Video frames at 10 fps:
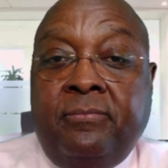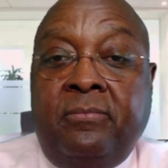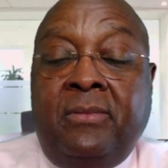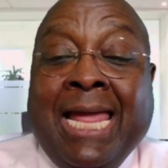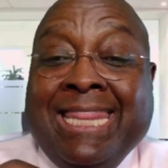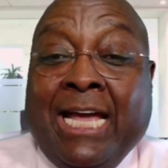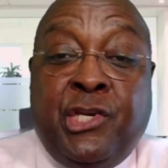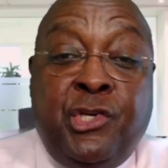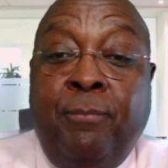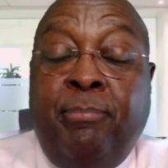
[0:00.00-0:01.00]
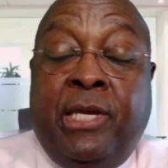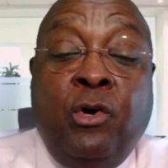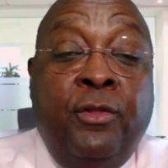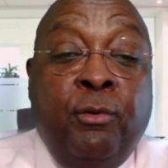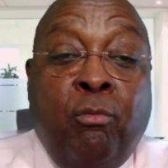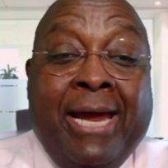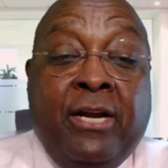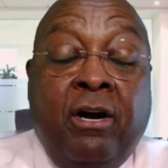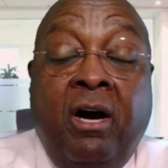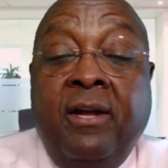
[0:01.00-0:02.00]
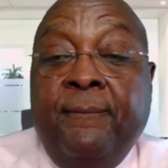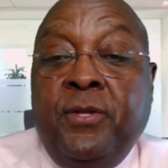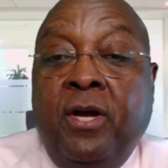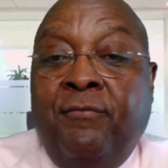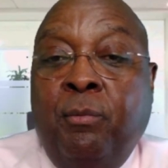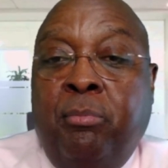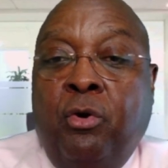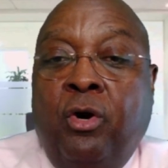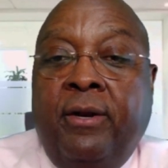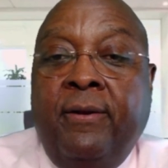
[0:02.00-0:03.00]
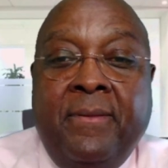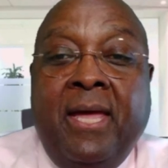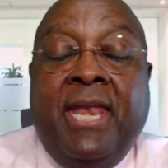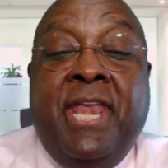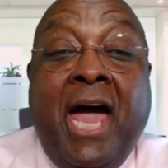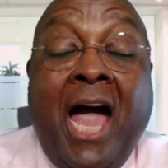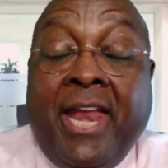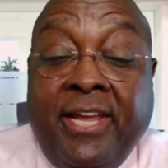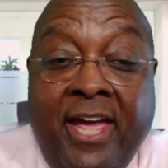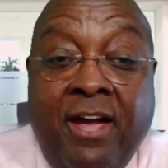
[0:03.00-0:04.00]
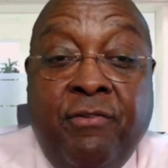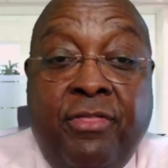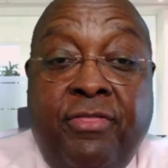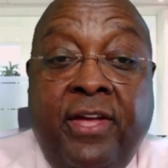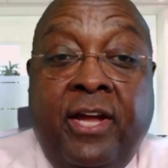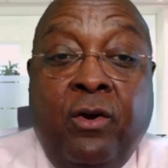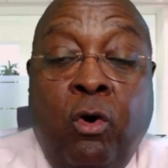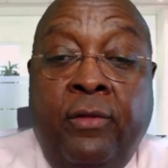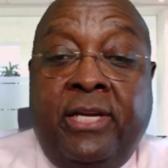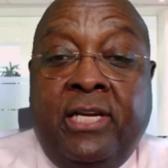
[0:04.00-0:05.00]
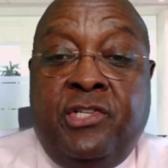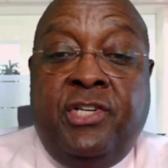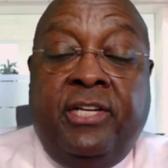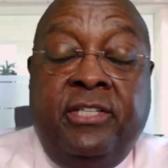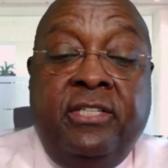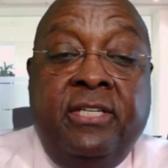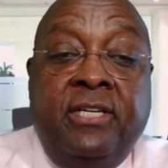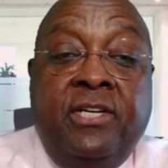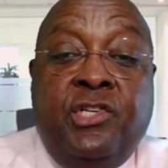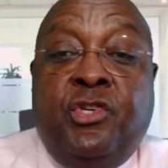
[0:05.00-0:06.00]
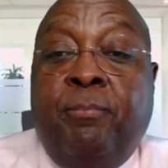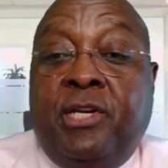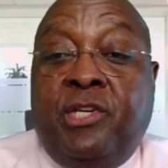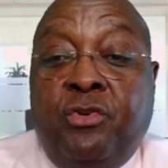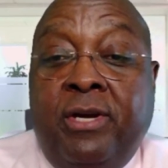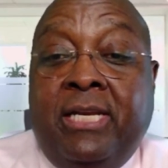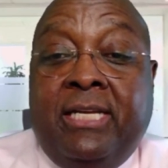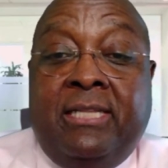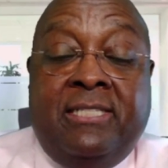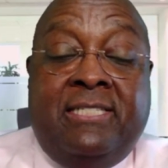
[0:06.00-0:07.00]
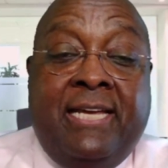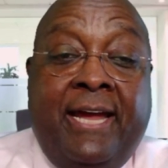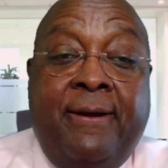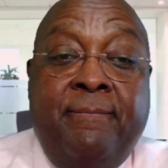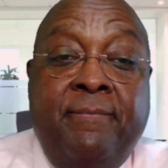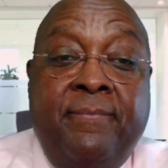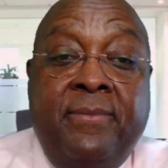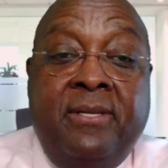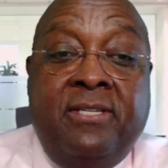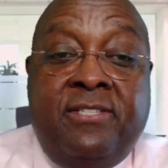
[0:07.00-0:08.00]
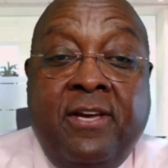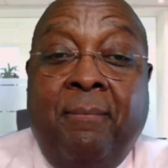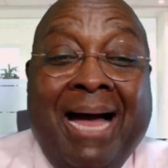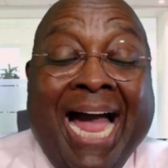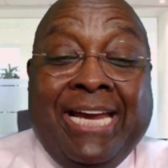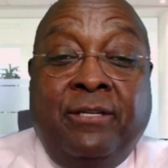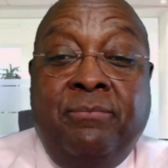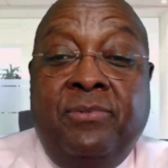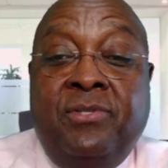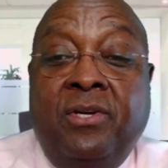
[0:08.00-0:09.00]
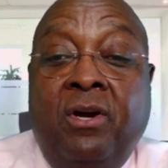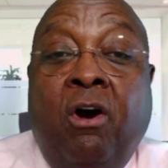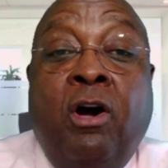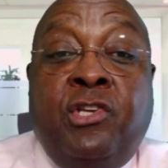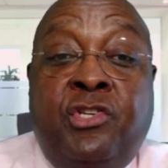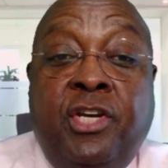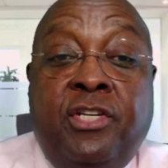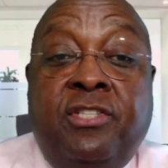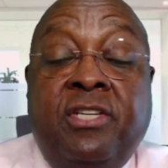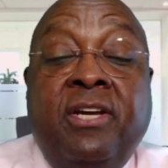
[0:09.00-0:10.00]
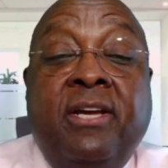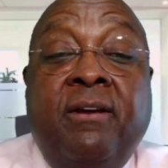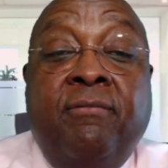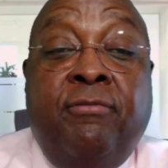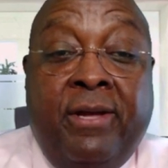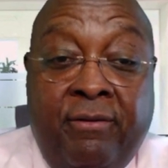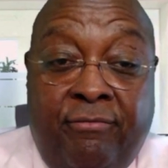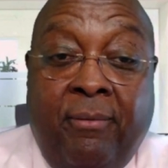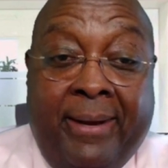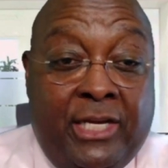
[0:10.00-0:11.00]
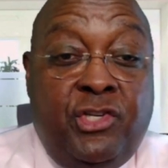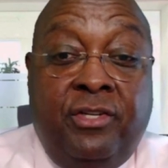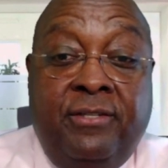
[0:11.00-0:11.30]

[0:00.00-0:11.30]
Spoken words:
and that should be on the radar of the board. Not everything on the agenda should be treated the same. Some items are just for information,